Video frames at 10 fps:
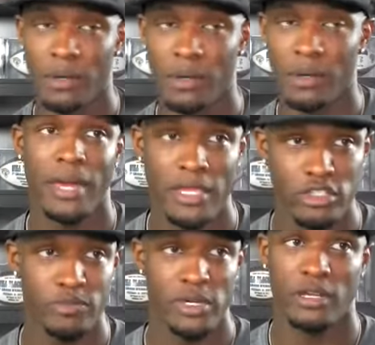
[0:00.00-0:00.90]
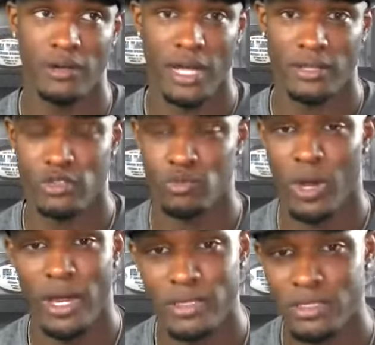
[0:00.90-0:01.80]
a main speaker at this
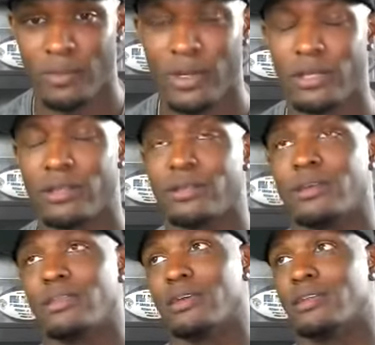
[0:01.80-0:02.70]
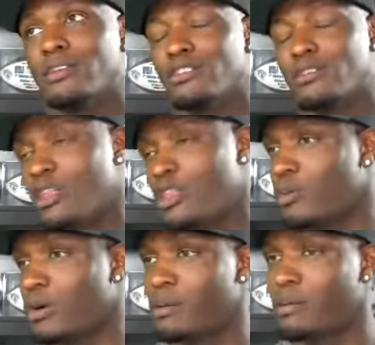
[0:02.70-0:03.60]
wine summit, and then there's another
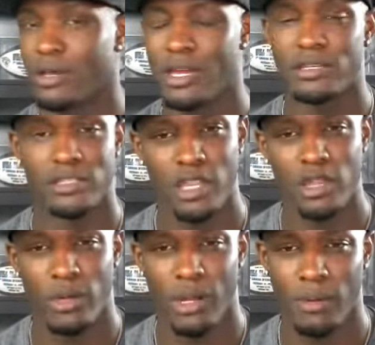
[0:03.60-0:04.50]
one. There's another one